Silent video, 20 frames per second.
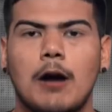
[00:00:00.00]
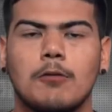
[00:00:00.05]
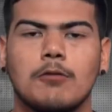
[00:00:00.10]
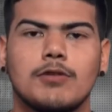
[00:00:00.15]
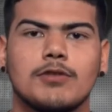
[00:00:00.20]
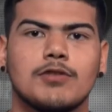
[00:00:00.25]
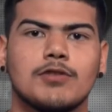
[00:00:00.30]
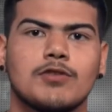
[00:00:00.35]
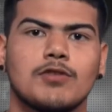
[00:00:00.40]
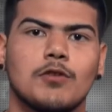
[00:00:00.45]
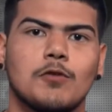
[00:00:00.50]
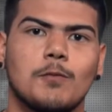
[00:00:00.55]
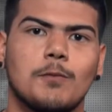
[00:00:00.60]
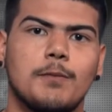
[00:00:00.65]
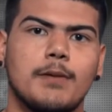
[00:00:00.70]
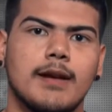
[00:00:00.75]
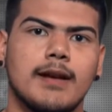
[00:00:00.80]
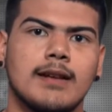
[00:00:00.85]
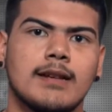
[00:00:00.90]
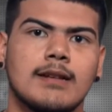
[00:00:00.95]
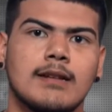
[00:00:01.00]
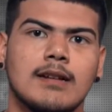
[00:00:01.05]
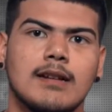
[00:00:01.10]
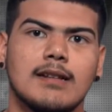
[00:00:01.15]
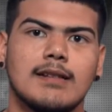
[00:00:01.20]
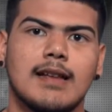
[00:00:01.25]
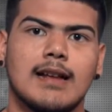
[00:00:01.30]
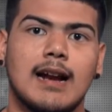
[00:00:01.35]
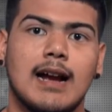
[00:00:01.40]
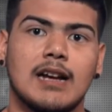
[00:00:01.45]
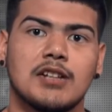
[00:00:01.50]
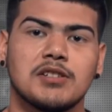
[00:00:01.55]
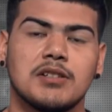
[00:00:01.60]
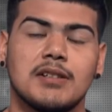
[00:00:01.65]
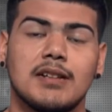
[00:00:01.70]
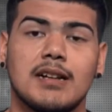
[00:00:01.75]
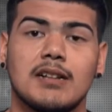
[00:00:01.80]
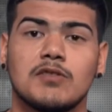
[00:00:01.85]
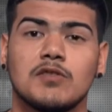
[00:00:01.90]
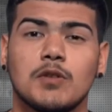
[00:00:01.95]
I was so big that I
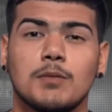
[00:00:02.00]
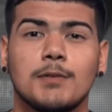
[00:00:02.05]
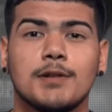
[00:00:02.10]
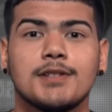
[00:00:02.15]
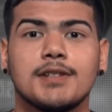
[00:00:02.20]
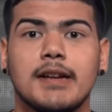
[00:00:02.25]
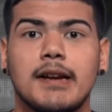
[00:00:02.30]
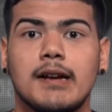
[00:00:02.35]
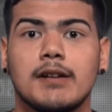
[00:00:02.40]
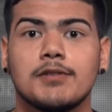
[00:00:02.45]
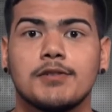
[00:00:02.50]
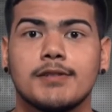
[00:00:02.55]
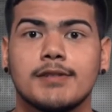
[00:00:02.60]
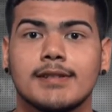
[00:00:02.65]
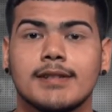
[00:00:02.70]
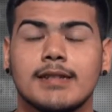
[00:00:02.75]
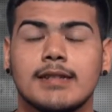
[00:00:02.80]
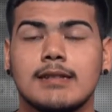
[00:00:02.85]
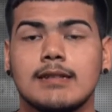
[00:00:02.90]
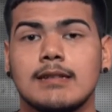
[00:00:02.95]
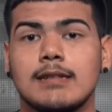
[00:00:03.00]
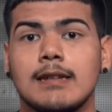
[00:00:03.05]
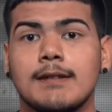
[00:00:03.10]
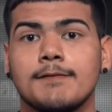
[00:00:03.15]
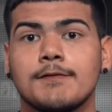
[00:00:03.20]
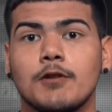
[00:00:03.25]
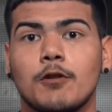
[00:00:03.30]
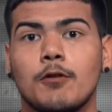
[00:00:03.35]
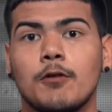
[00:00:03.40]
actually had so much extra skin left